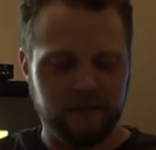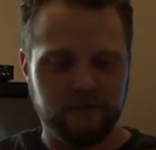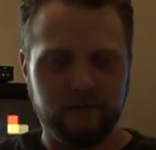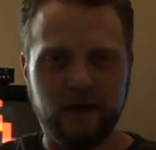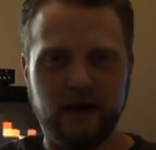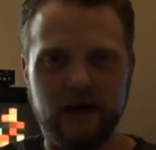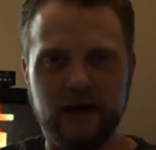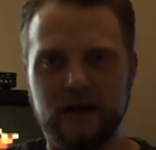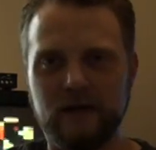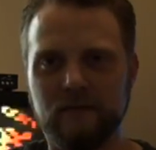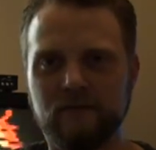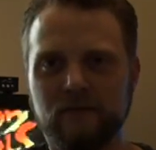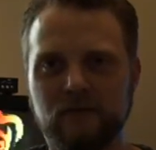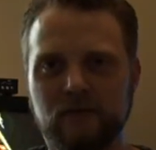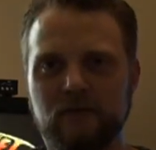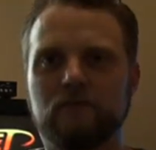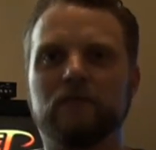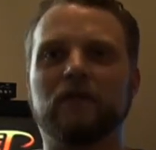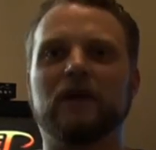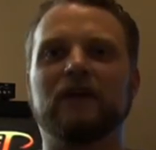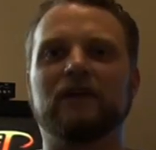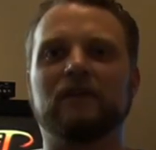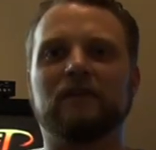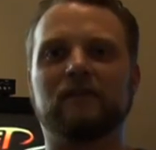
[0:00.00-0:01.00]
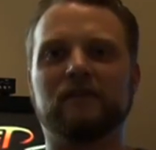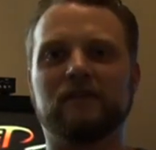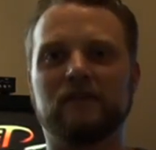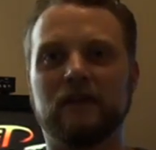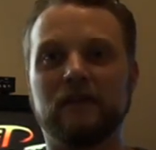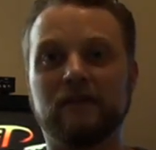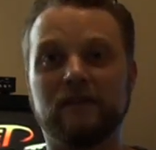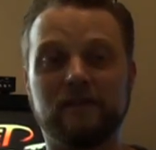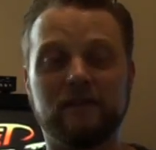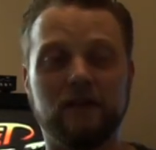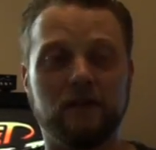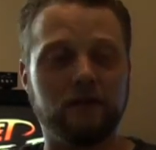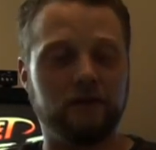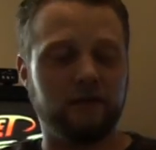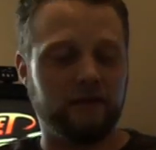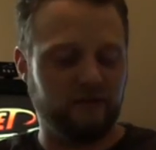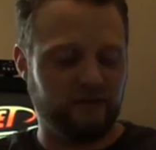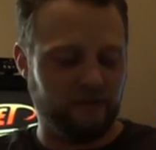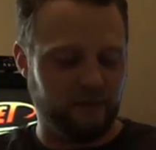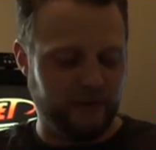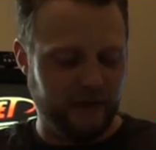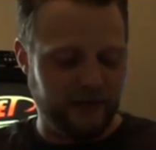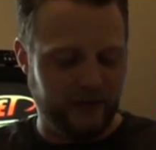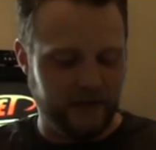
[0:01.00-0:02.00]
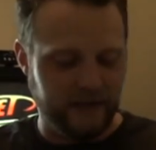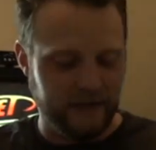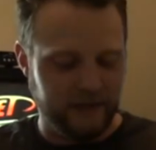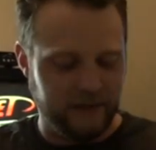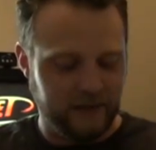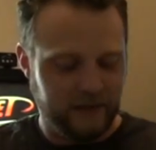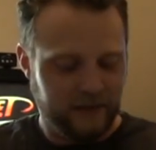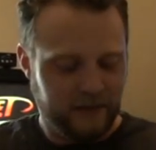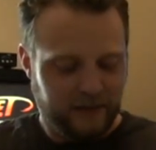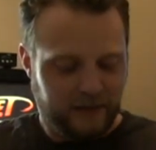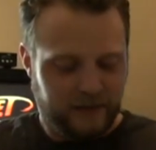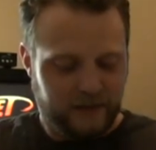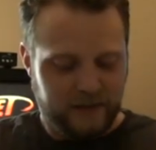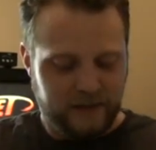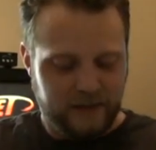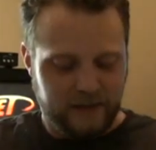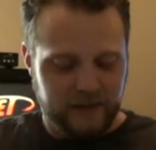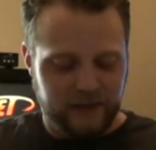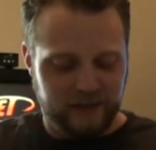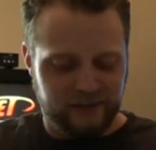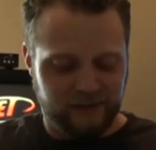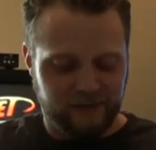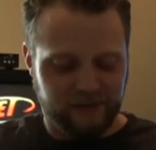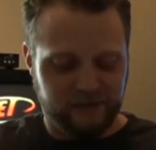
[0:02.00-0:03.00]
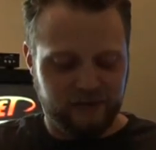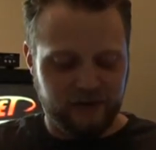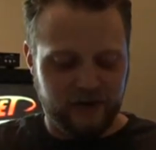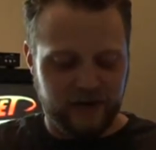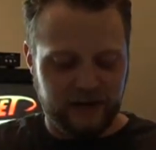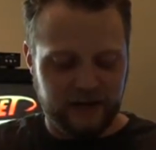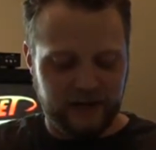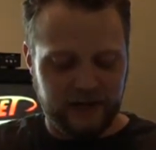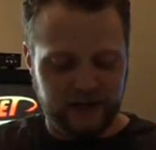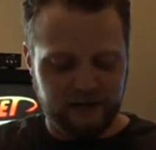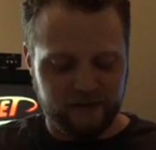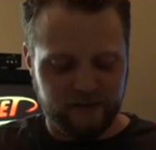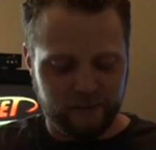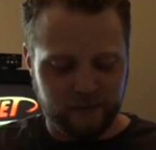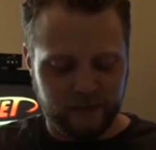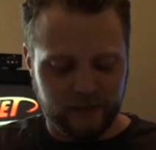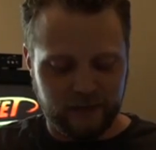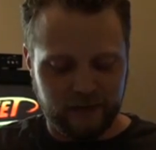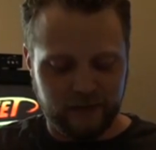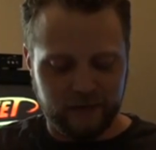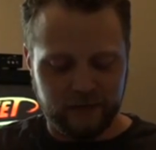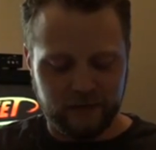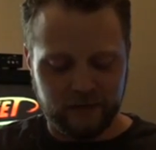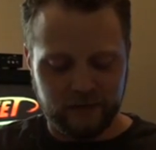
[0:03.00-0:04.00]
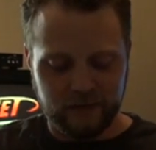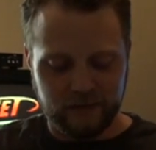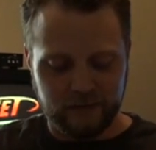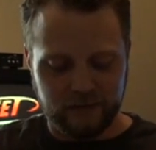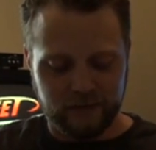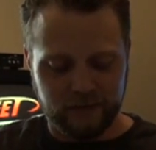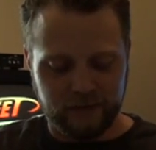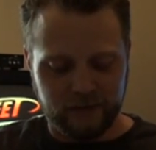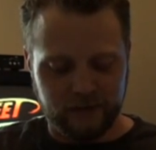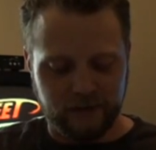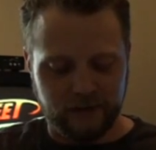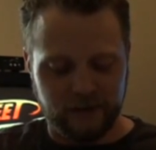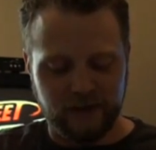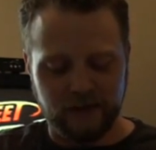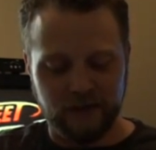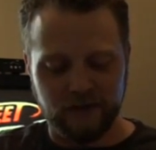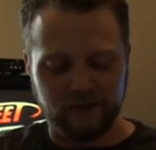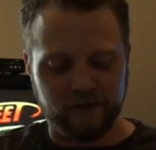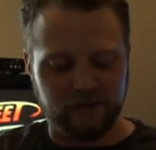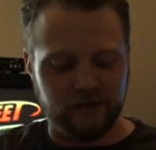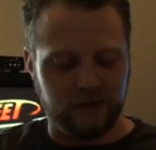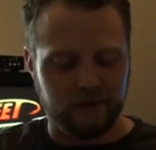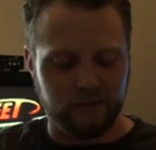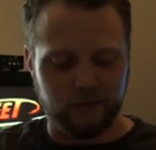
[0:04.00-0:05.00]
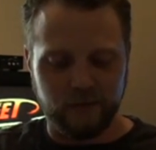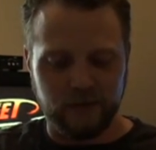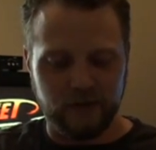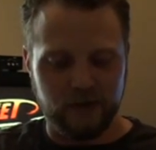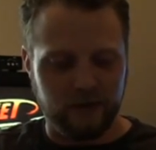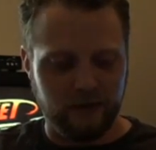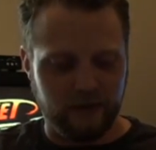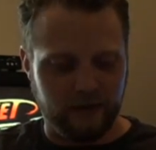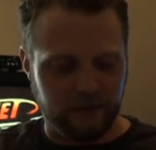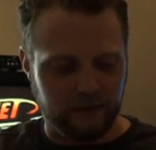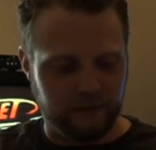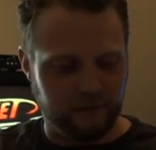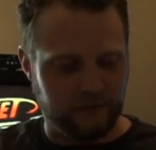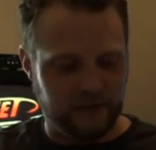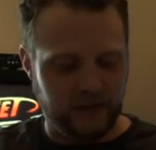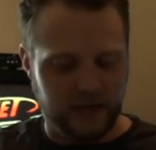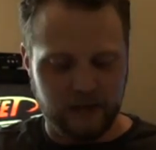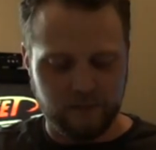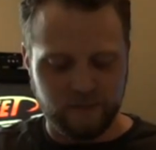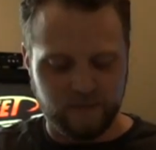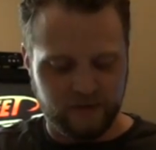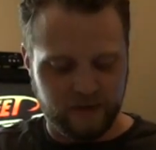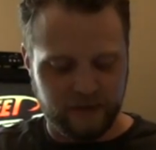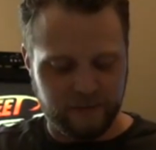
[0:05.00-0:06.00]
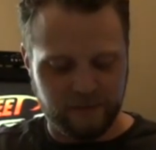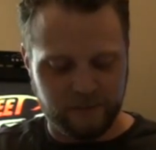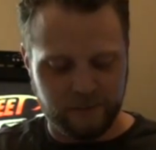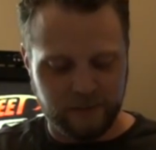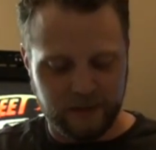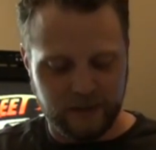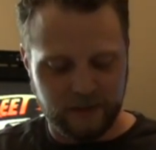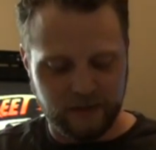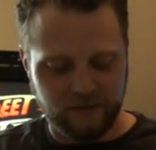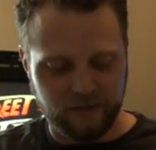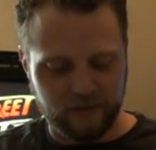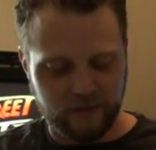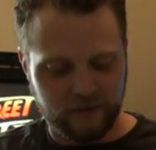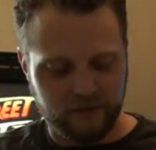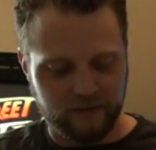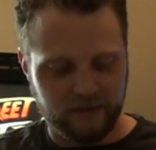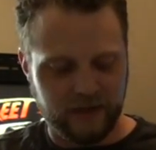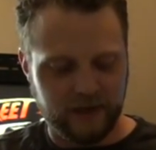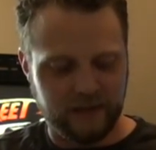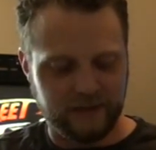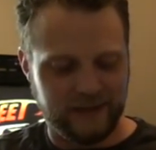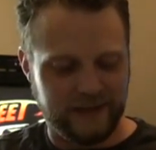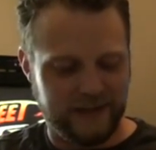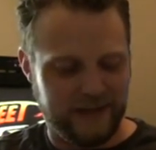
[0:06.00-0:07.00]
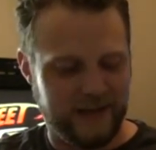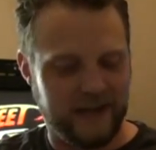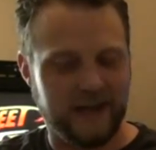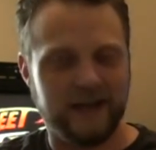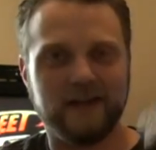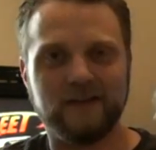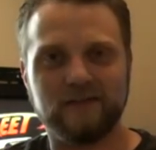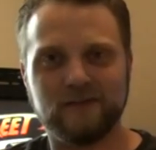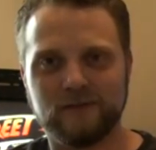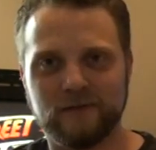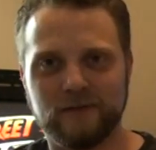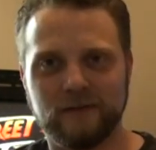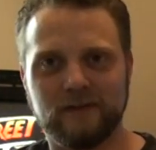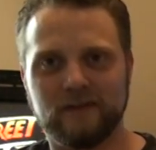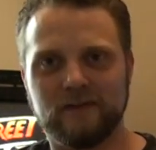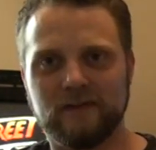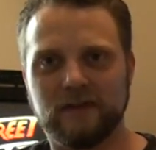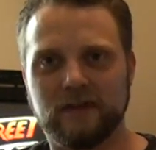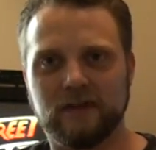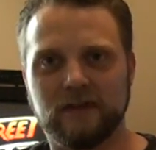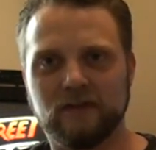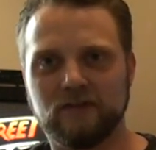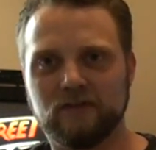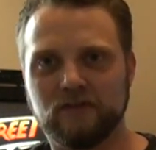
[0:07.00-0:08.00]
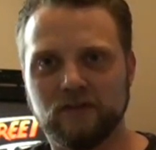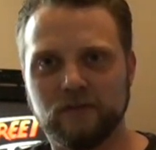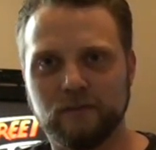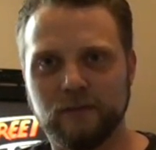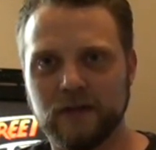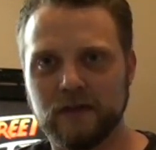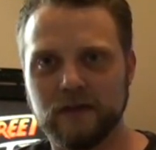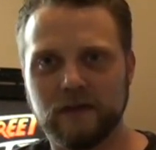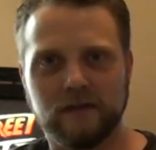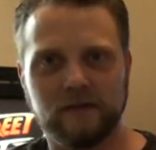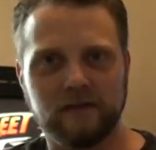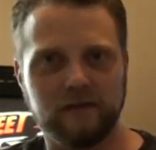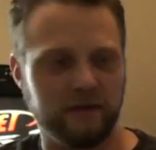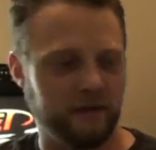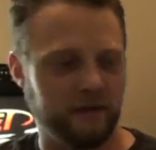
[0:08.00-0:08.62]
buy them from like a seller in Japan and just try to catch them when they're good deals, you know, when you go to game shops, man, they charge out the ass for these things just because